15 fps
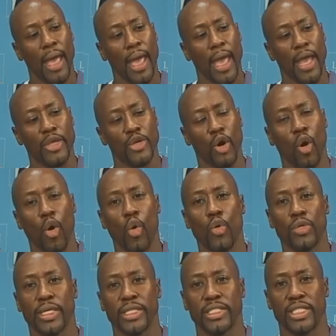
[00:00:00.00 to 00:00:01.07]
and you're
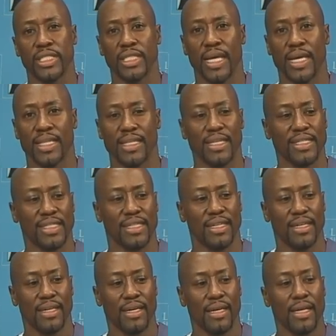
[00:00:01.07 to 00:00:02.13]
holding just like this.
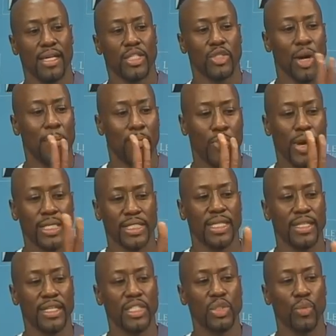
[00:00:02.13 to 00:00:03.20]
So I'm pressing
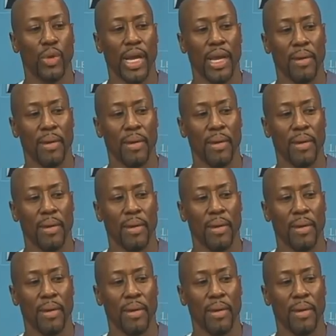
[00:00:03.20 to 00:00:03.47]
this way,